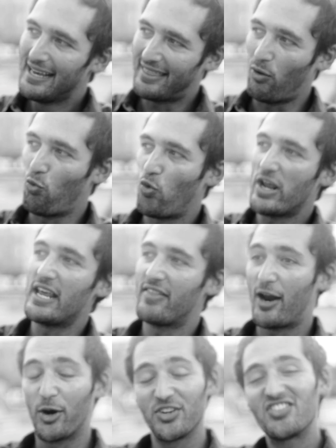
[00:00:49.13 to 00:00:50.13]
that we,
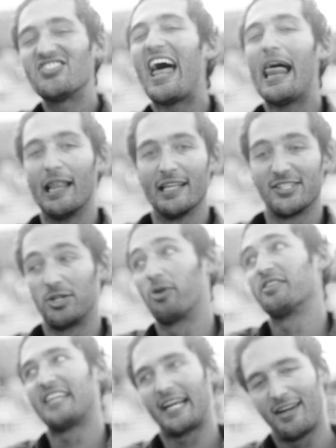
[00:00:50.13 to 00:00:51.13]
that our cells are
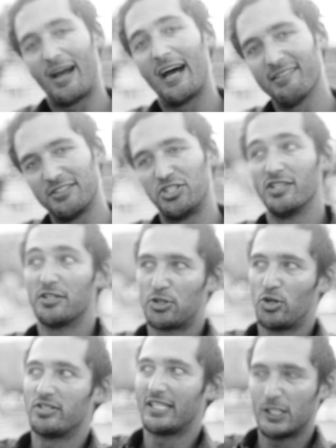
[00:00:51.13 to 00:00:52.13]
a technology that
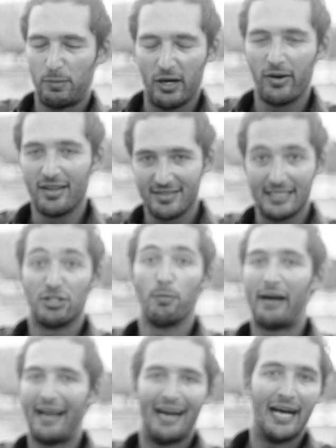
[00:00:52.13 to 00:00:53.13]
turns experience into
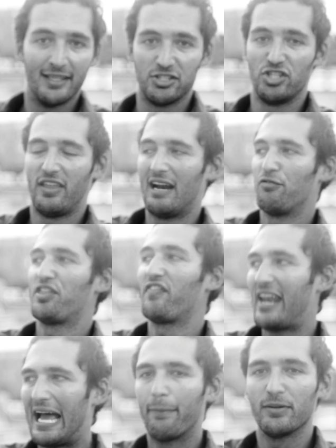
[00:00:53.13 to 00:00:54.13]
biology, that everything
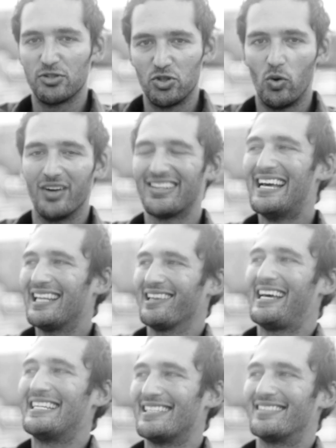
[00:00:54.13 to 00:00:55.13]
that happens to us
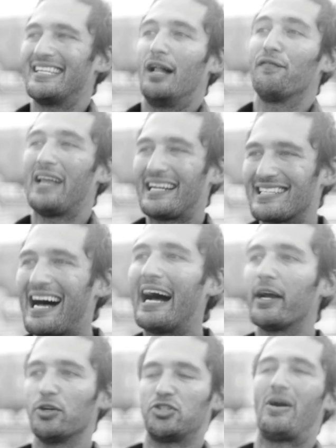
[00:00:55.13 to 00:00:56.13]
lays itself like
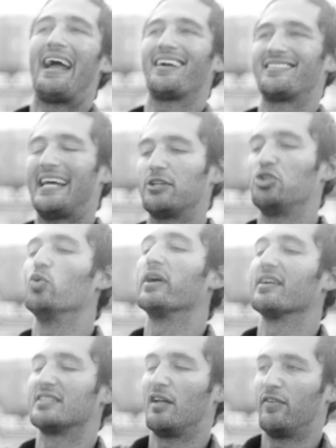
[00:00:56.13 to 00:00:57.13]
tire tracks, tattooing
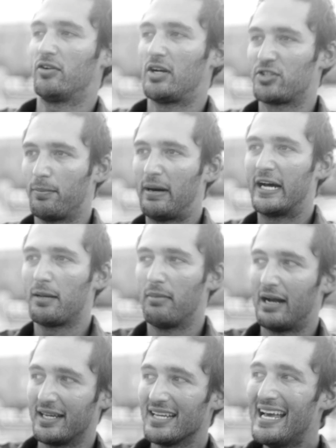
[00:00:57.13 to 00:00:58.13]
itself across our body
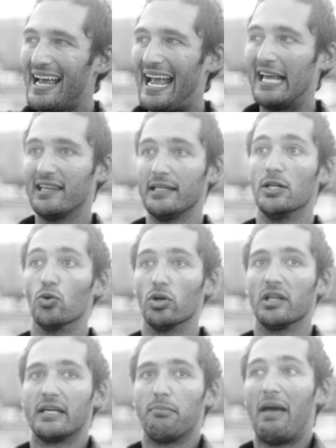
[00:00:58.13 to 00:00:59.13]
mind and
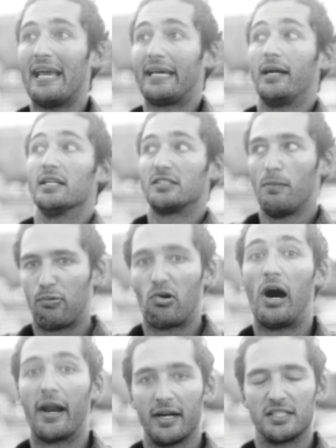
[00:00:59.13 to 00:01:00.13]
literally making us the
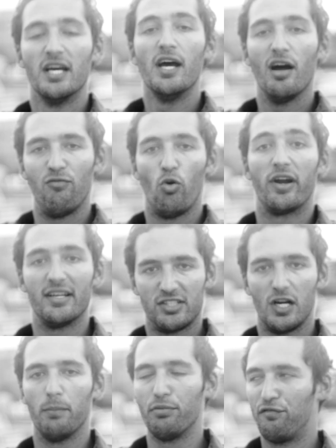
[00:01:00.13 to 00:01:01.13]
product of what has
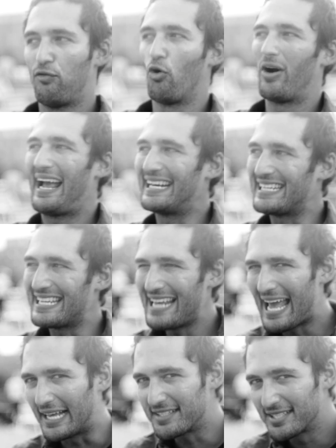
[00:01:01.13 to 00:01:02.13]
come before. And
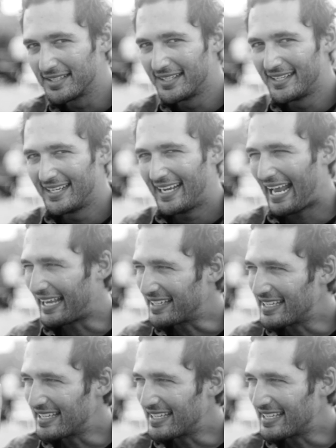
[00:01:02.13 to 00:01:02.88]
yet, and